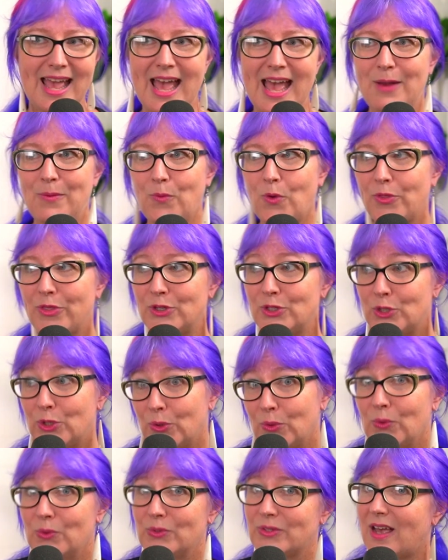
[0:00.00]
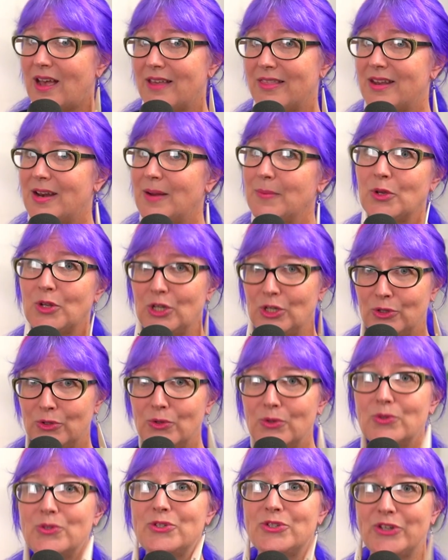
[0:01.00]
and what the tools are that I'm going to
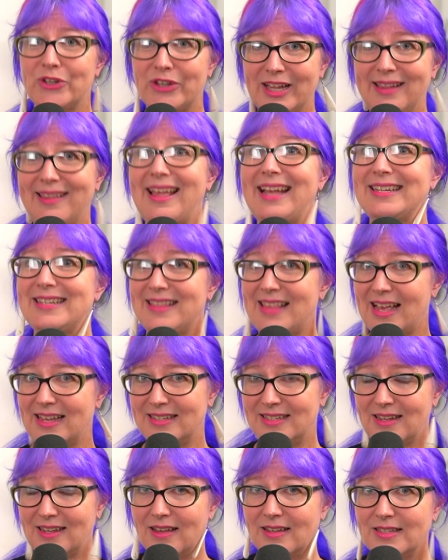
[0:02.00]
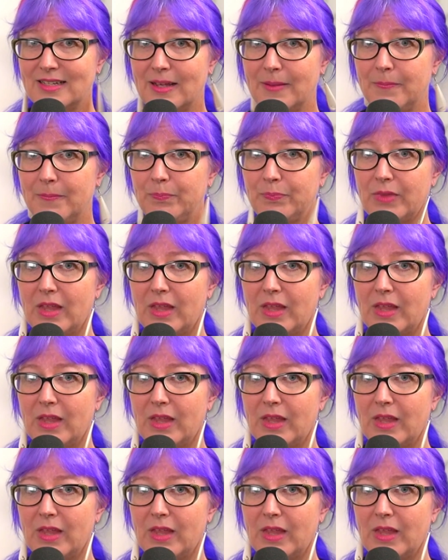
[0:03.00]
use to collect that data.